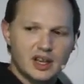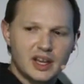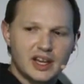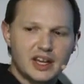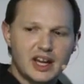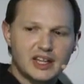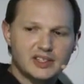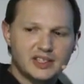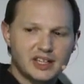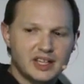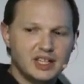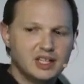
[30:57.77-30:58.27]
And
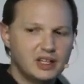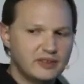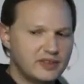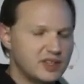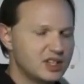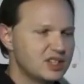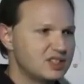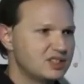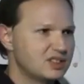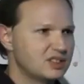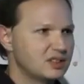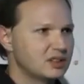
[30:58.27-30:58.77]
at the end of
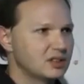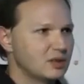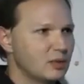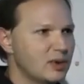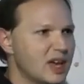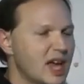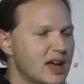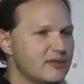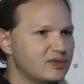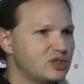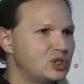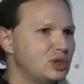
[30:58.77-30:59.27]
this, we
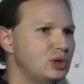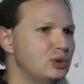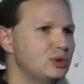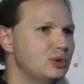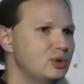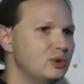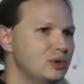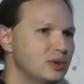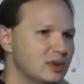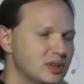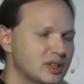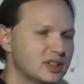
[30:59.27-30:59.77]
have
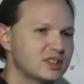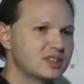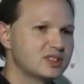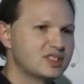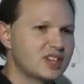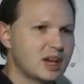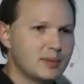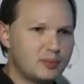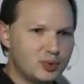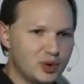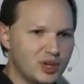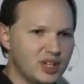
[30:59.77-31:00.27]
2
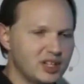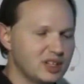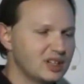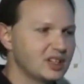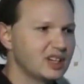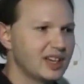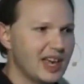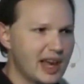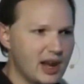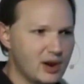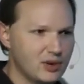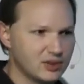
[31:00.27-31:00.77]

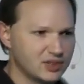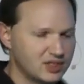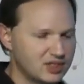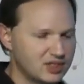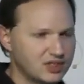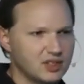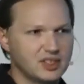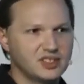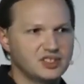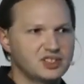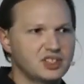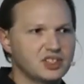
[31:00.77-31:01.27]
separate counts
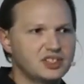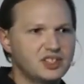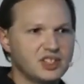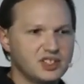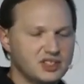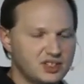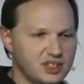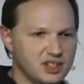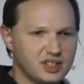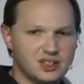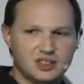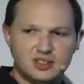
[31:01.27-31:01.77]
and
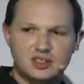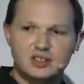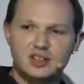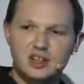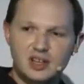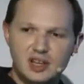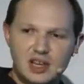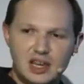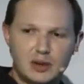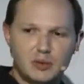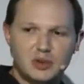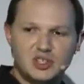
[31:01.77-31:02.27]
statistics.
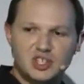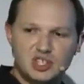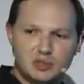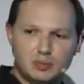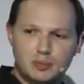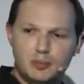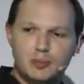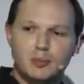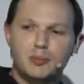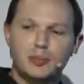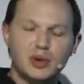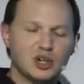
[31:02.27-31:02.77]
And we just
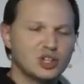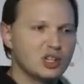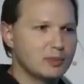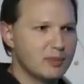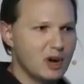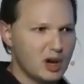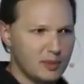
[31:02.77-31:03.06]
build them